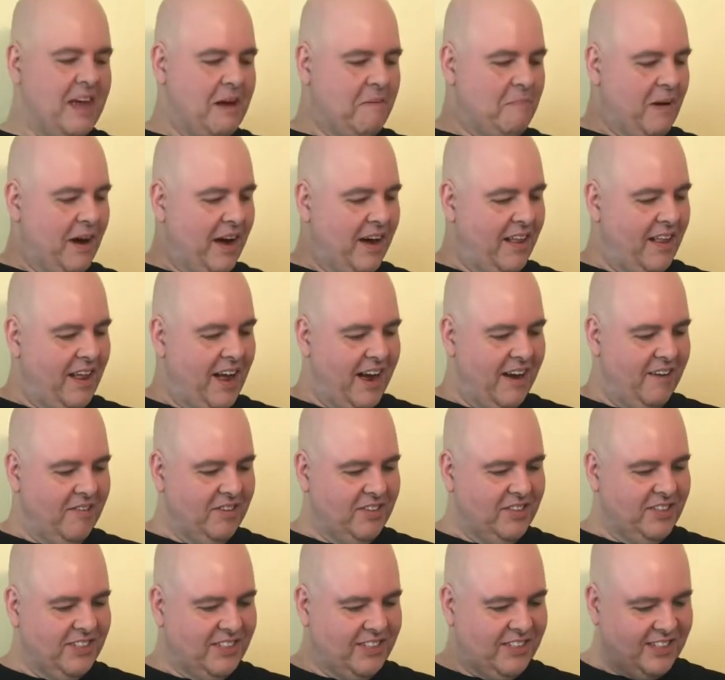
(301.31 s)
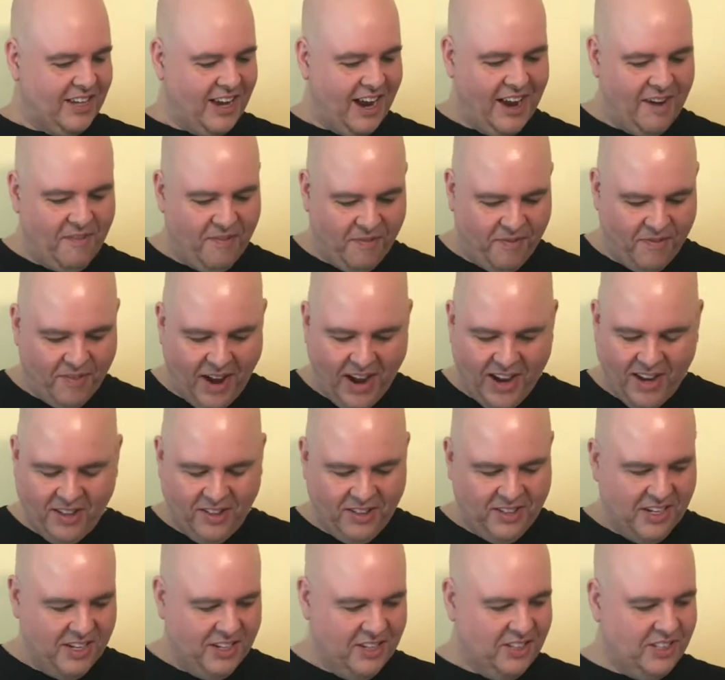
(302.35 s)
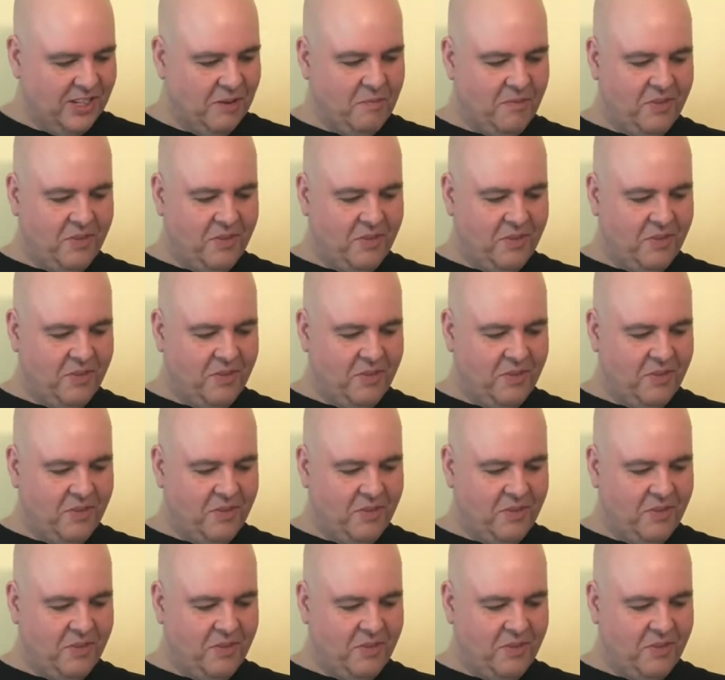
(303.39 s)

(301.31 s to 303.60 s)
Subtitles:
But I did some